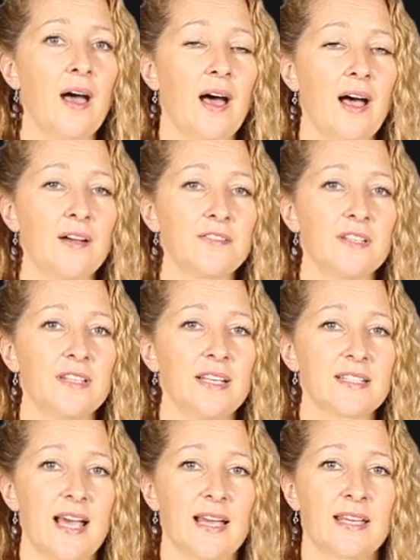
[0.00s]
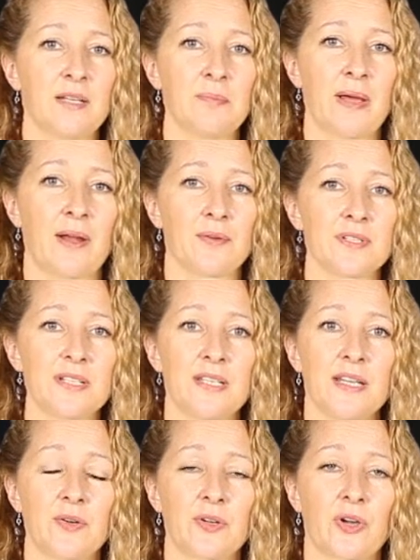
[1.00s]
After the attack in Paris a
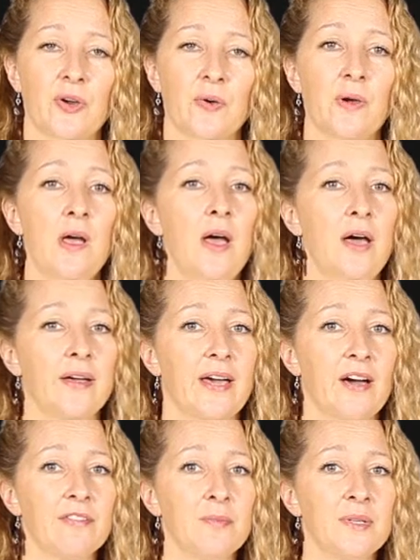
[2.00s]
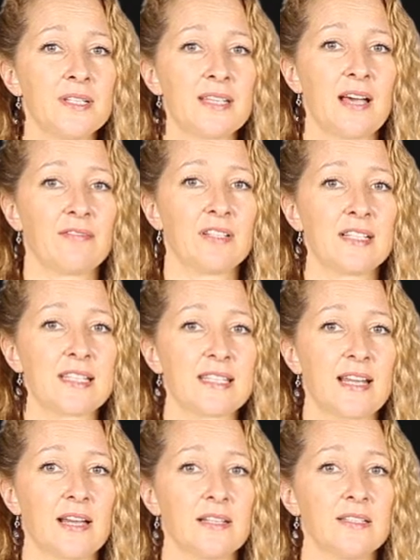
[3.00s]
year ago, governments have
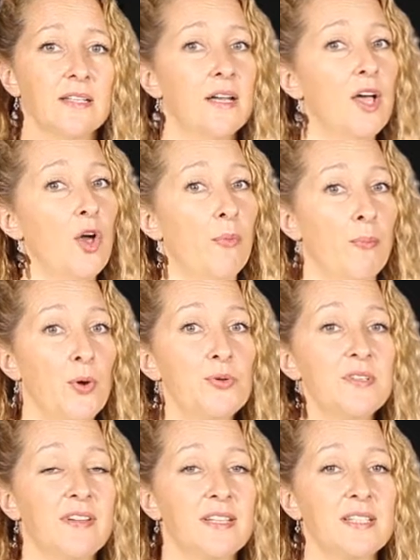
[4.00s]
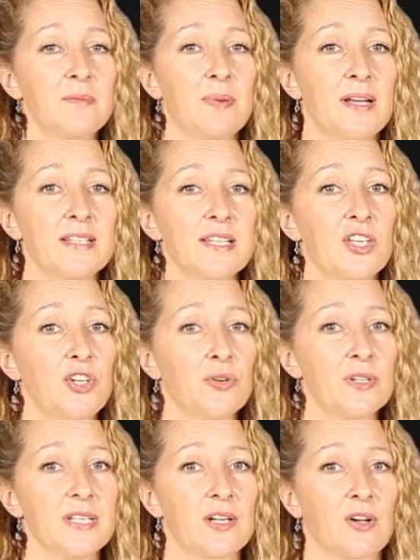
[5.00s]
instead, motivated by
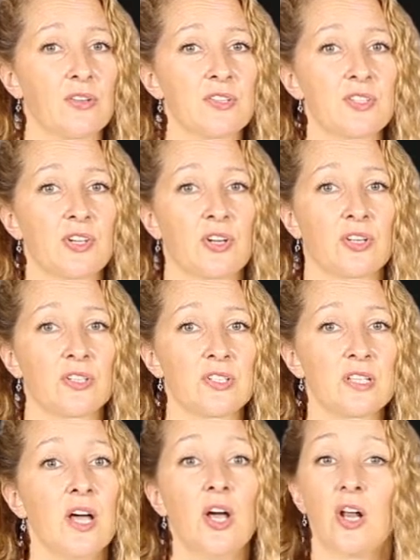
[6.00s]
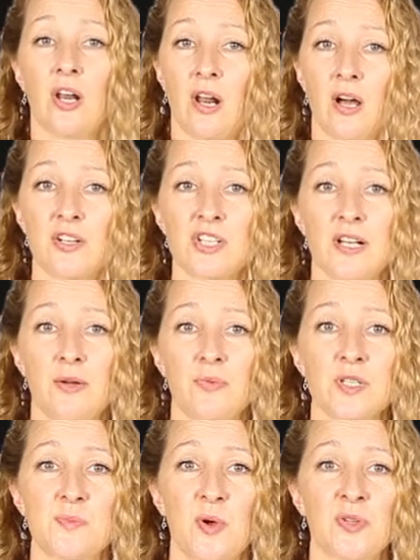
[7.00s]
security concerns, largely
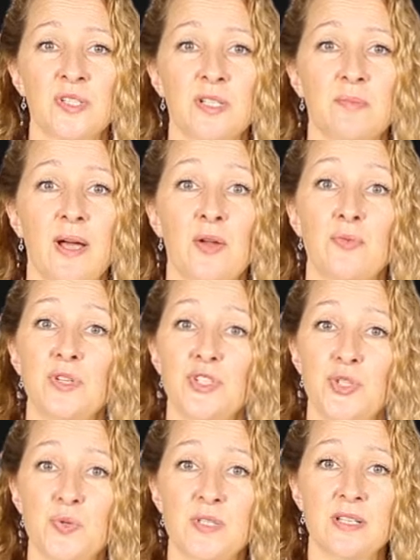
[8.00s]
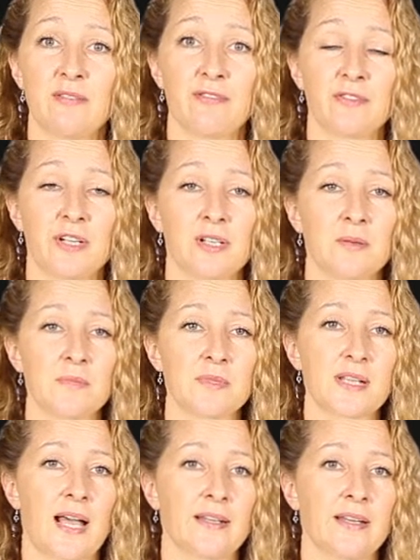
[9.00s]
responded by reducing freedoms
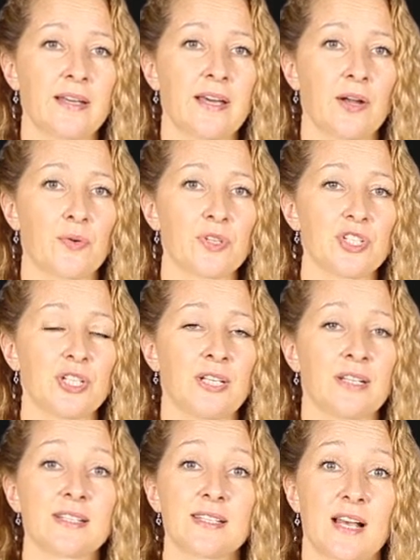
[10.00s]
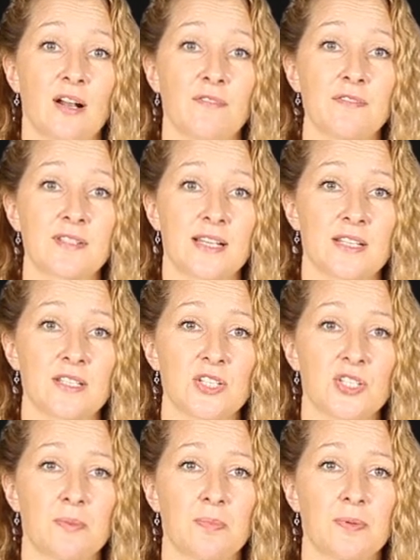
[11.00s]
and encouraging
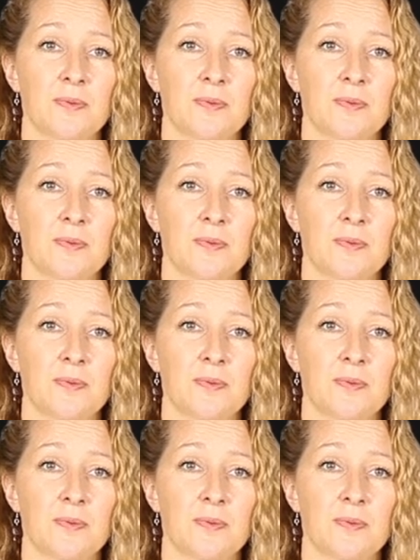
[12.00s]
self-censorship.